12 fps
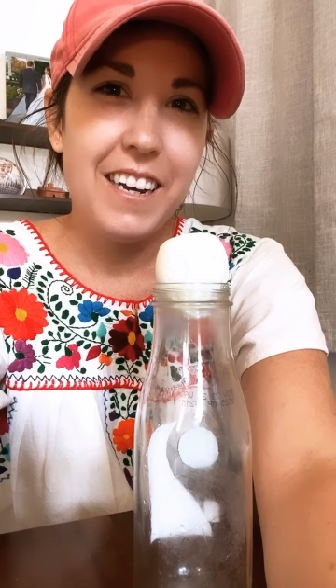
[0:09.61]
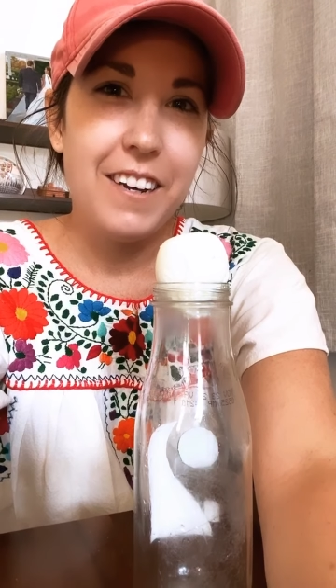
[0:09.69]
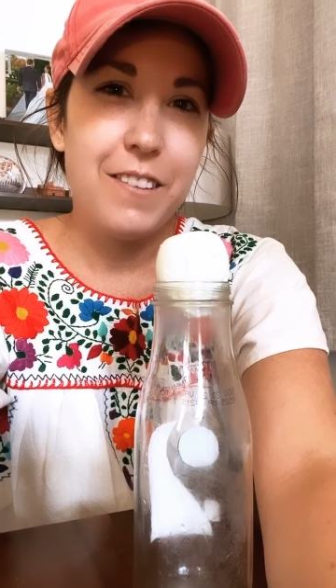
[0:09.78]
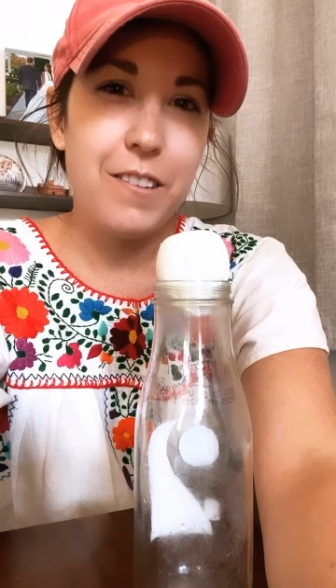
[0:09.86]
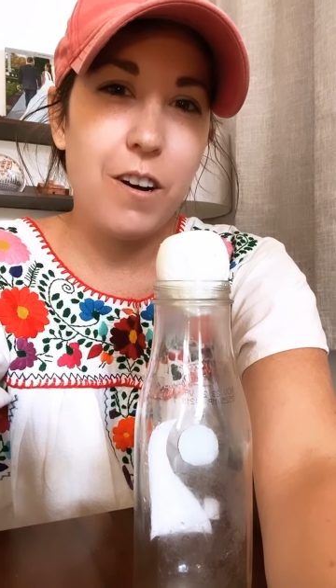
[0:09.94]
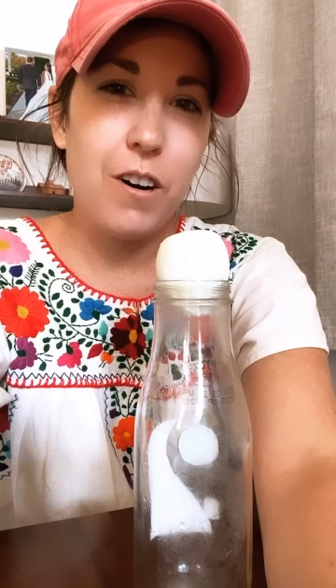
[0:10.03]

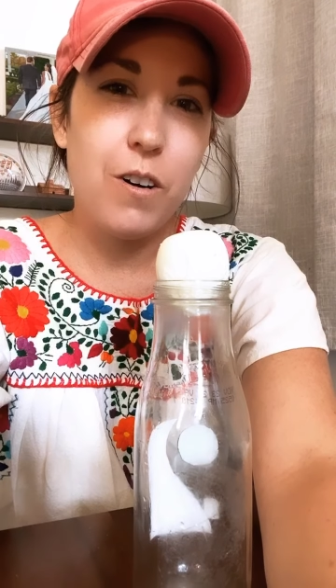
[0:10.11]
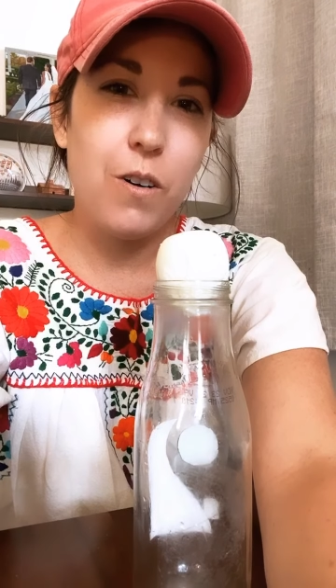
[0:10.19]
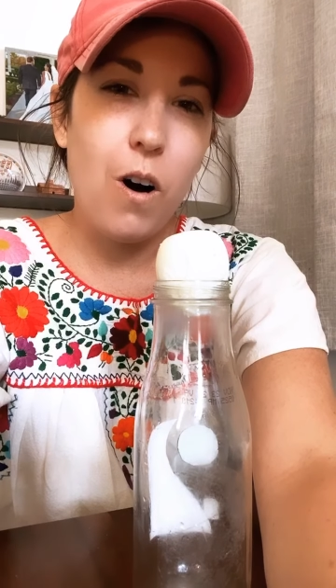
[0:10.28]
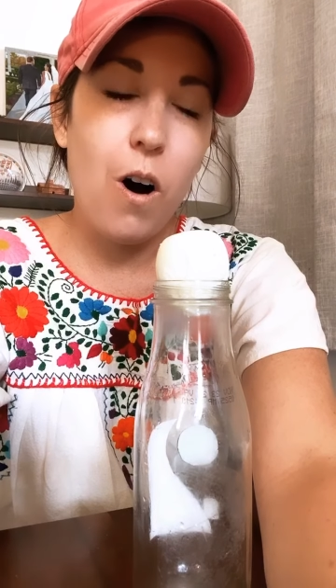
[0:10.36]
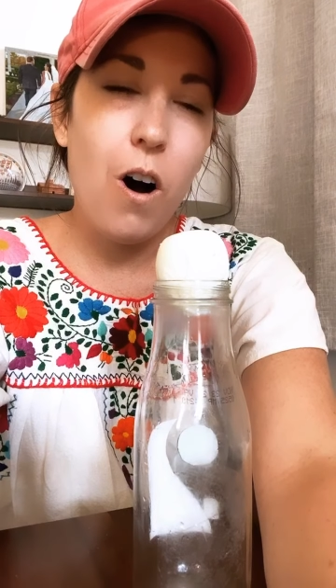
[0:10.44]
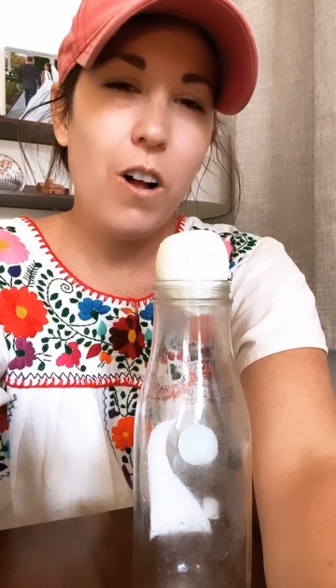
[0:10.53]

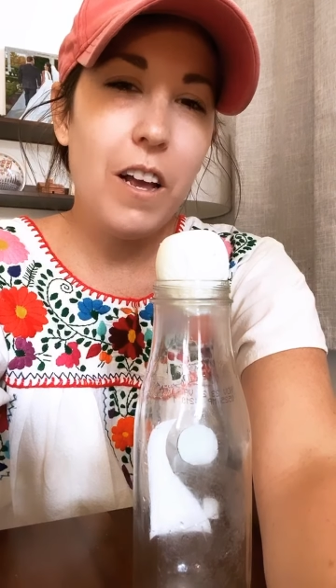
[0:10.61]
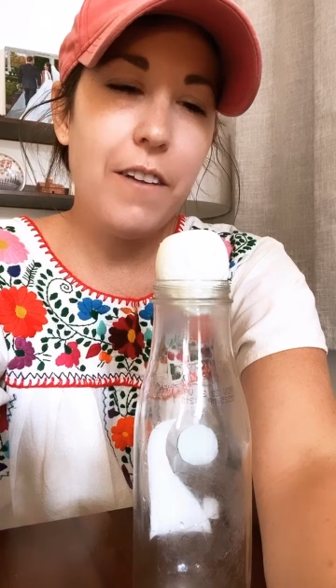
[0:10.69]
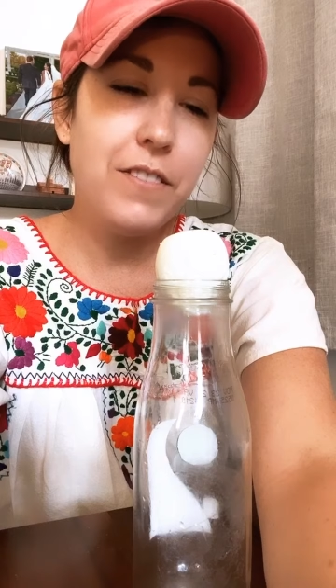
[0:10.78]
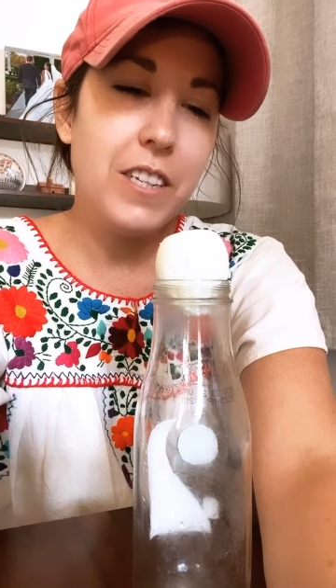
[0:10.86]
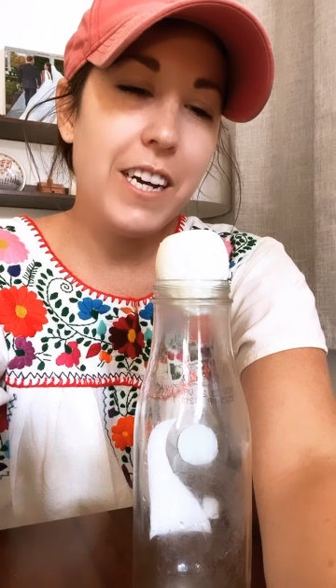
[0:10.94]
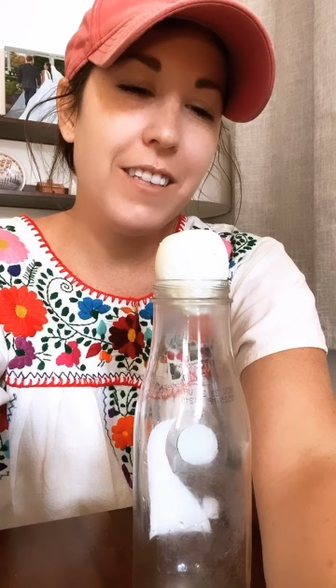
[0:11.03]
So all
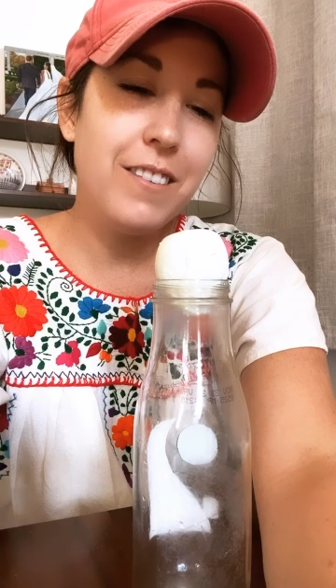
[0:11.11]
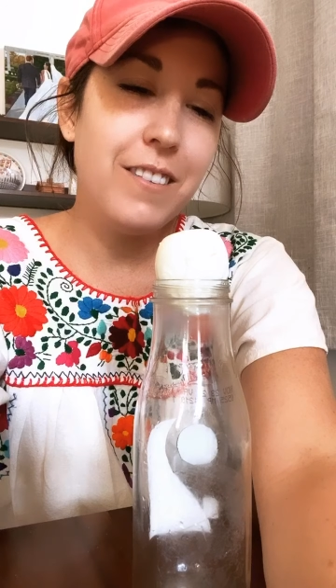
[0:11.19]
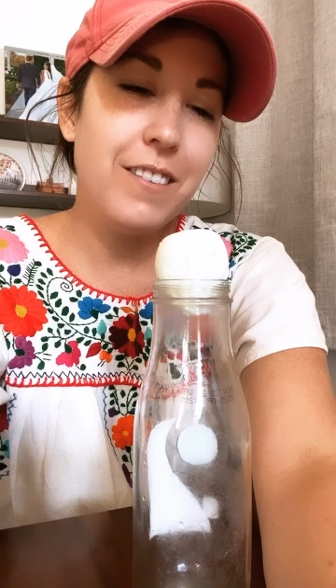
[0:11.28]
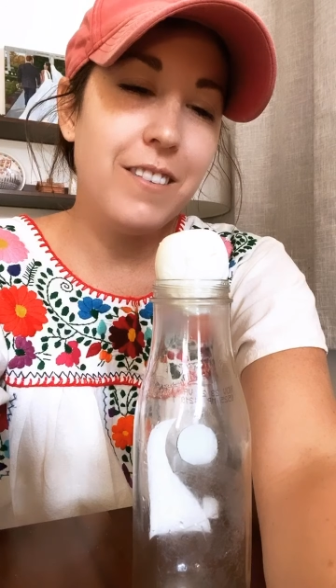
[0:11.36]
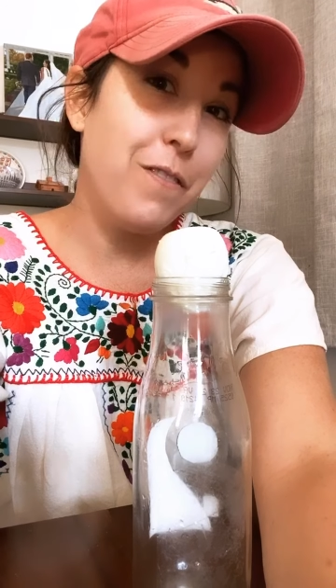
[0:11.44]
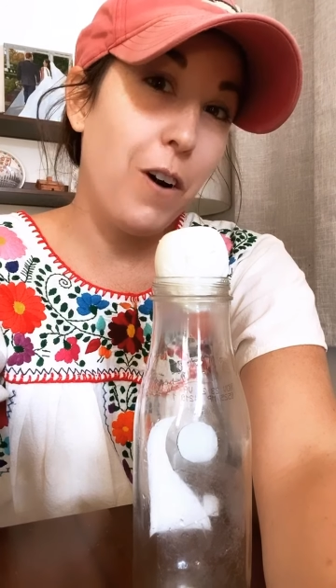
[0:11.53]
I've done
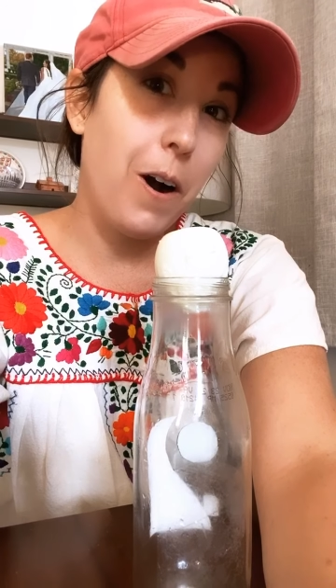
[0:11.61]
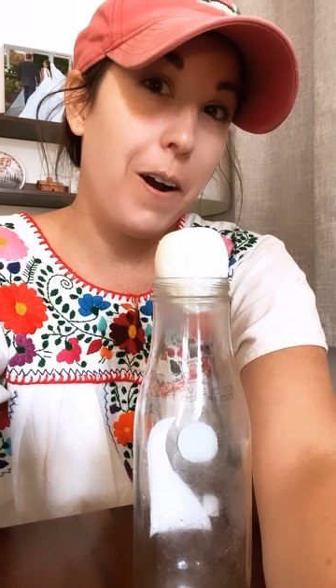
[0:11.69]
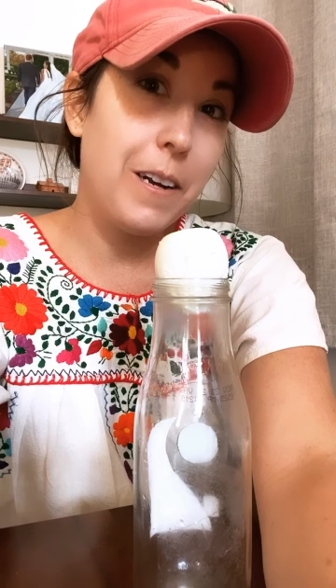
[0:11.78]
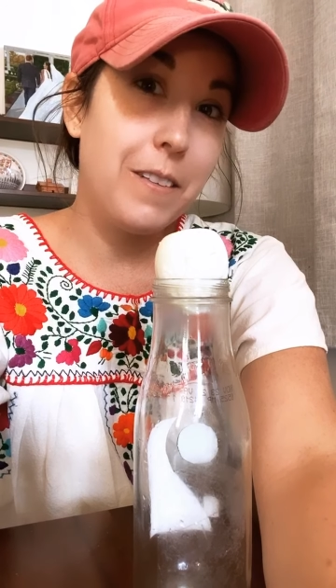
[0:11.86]
so far